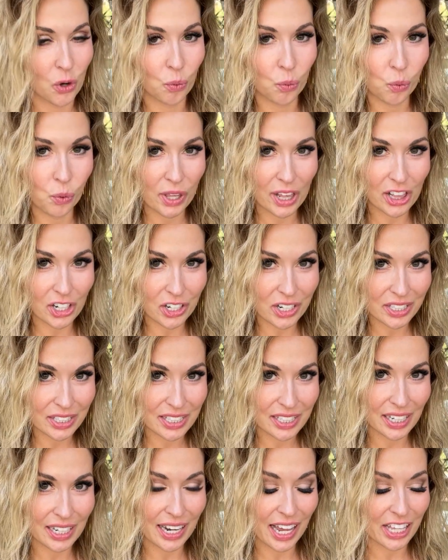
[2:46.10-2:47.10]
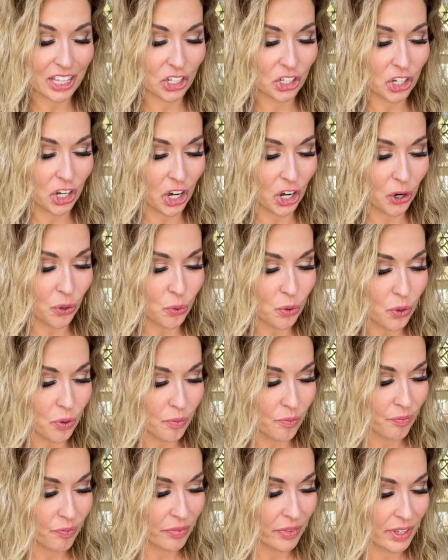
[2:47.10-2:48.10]
We learn to let go
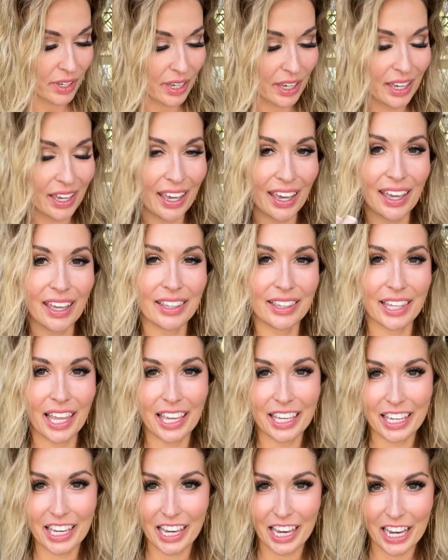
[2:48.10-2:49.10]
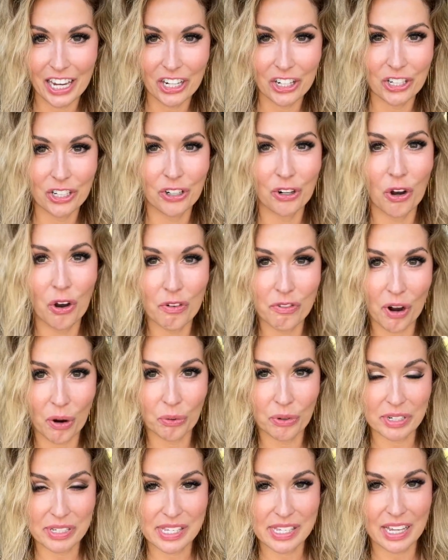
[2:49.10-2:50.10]
and take care of
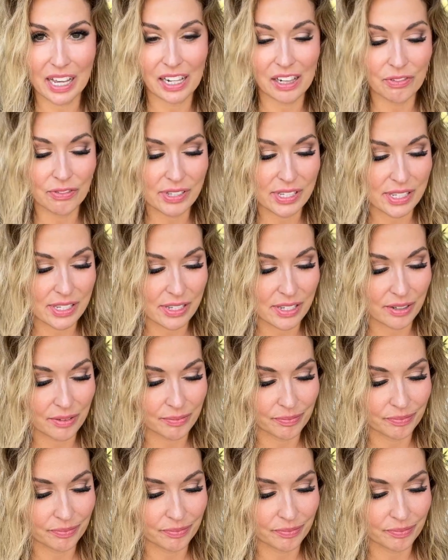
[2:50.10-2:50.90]
ourselves